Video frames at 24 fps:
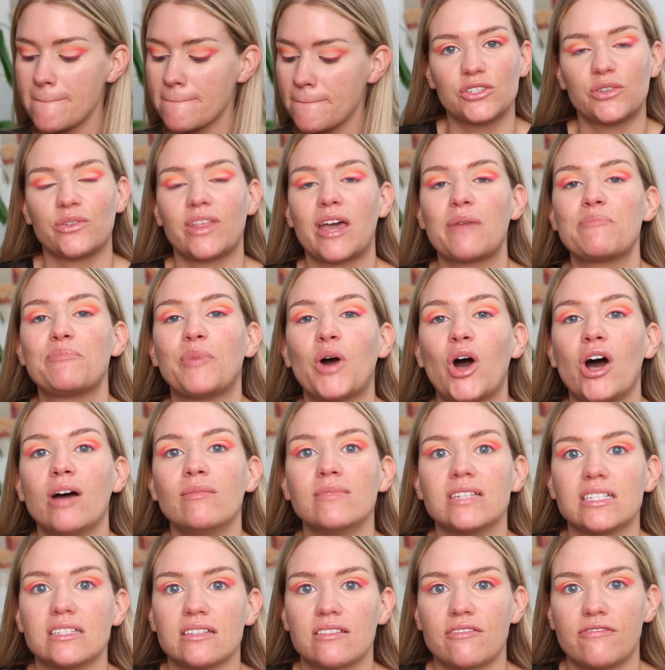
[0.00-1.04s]
So that
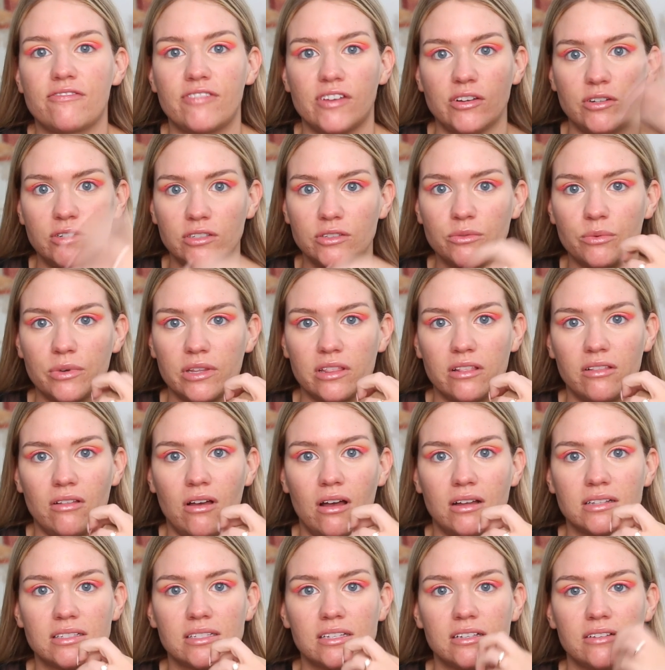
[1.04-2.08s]
balm is filled with
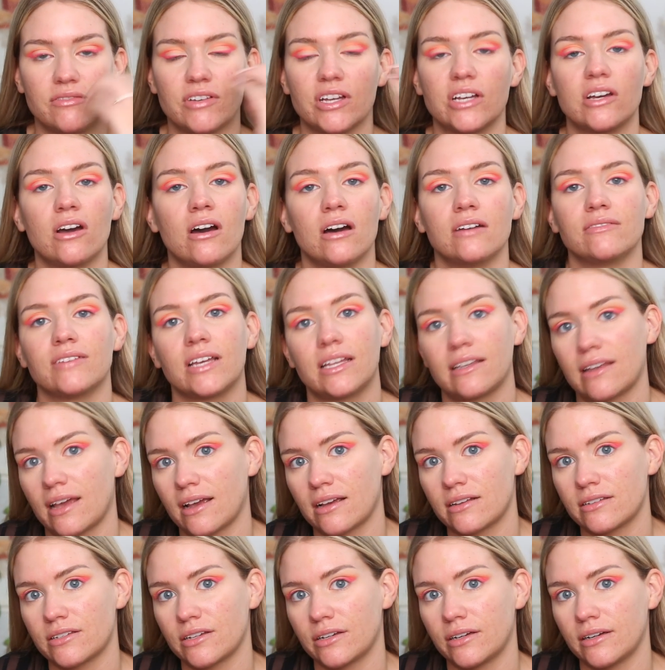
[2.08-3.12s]
lots of agave
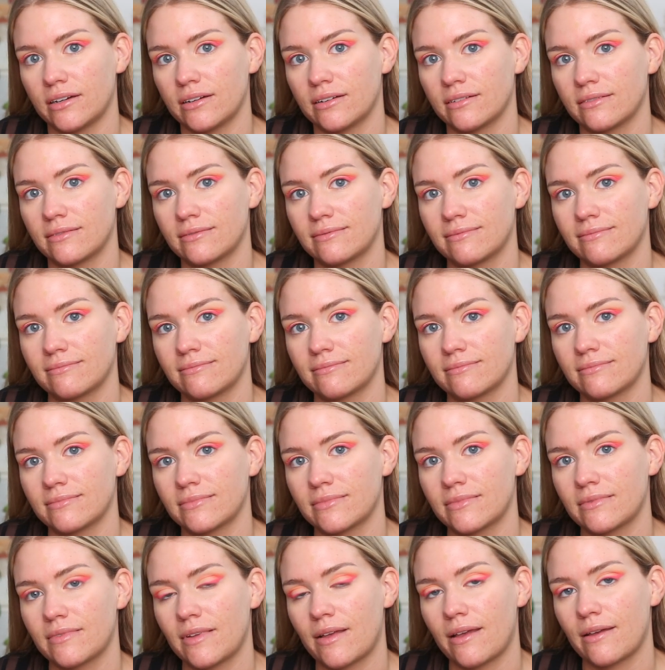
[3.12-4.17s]
nectar,
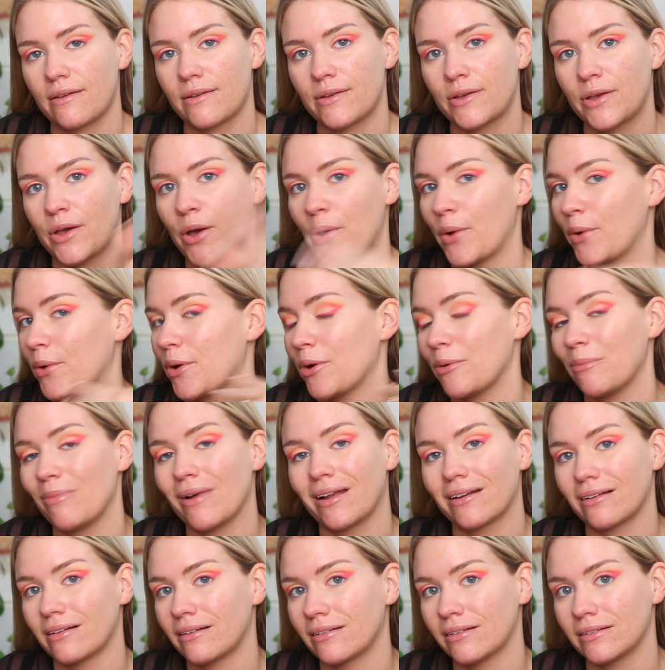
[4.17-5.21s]
cocoa
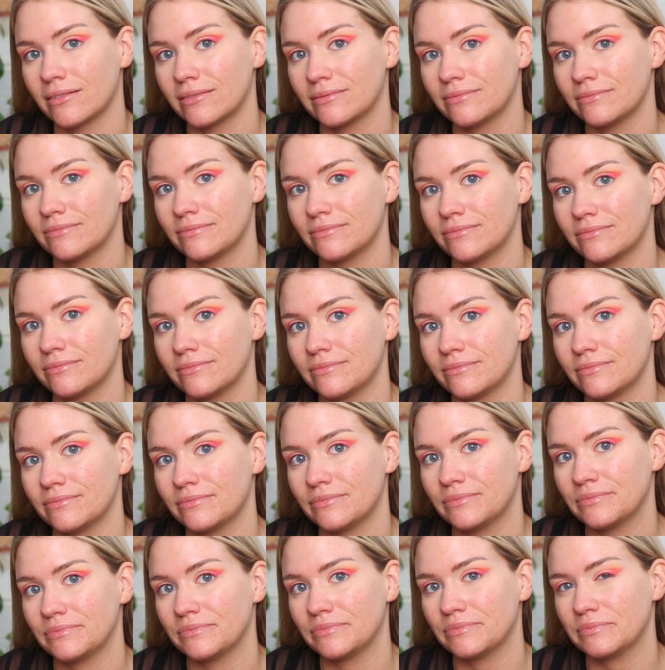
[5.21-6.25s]
butter,
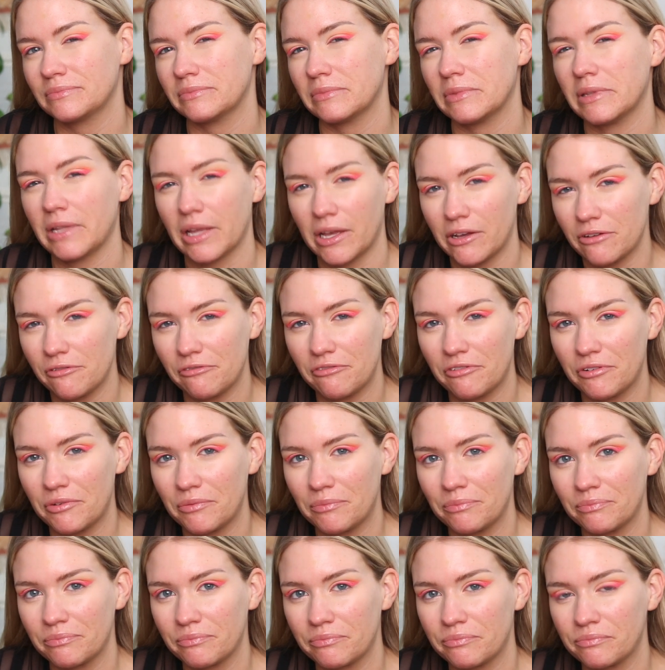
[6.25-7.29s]
love,
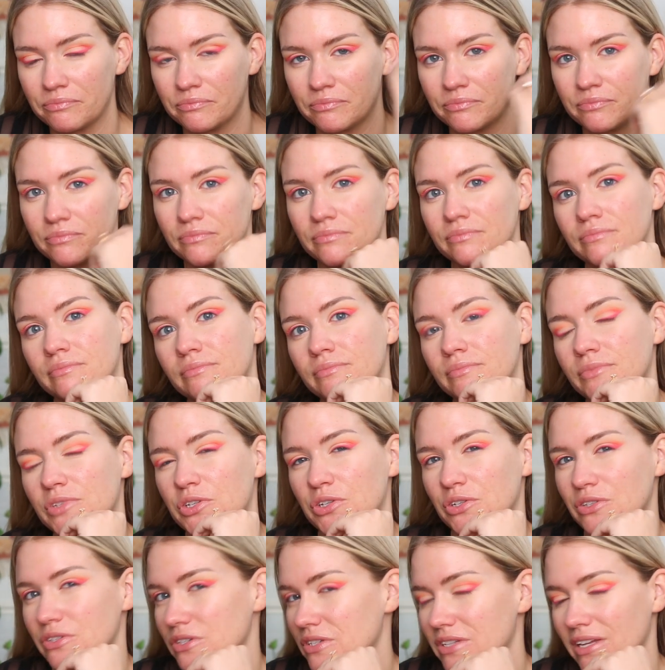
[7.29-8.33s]

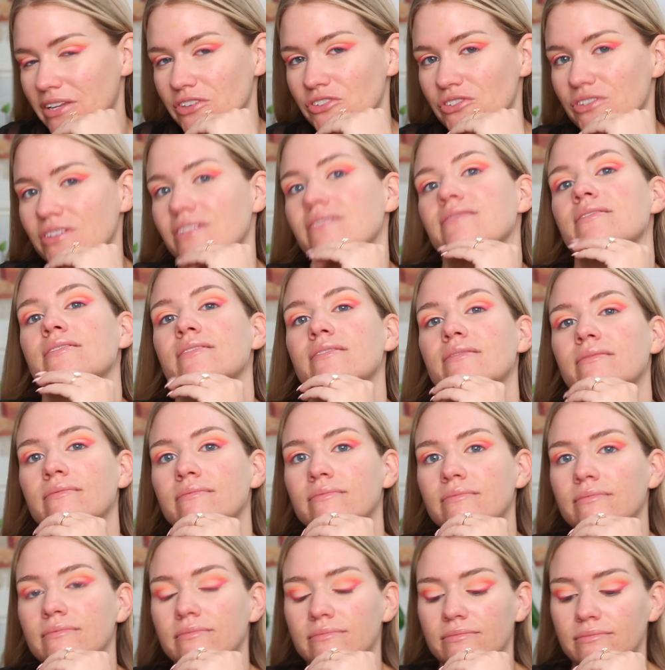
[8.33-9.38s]
good intentions,
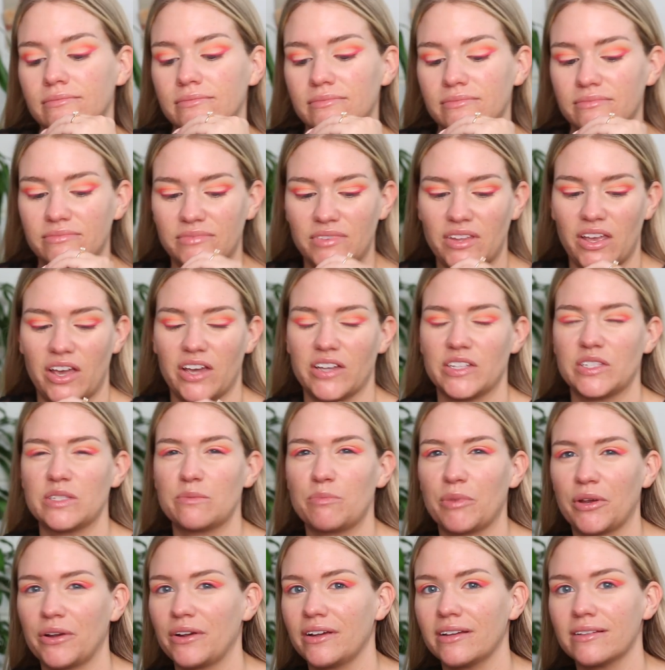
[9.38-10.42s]
high
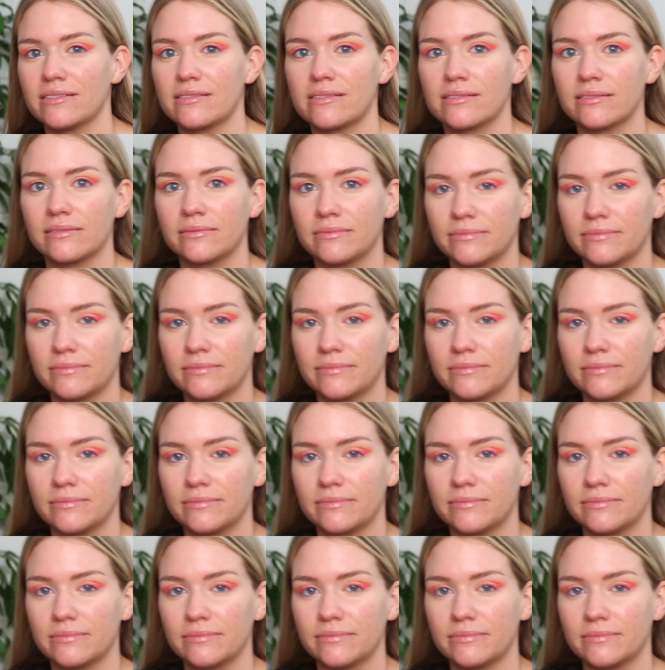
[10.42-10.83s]
spirits.